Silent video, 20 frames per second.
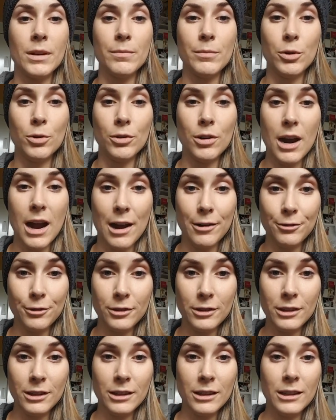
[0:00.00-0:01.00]
bone
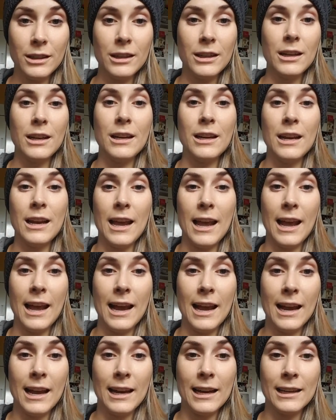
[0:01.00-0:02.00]
graft,
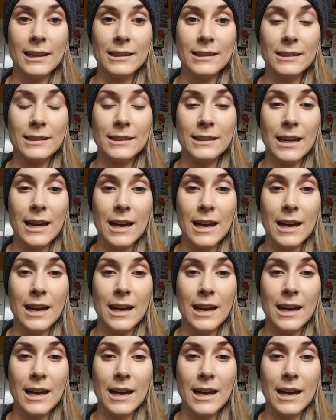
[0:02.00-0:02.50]
and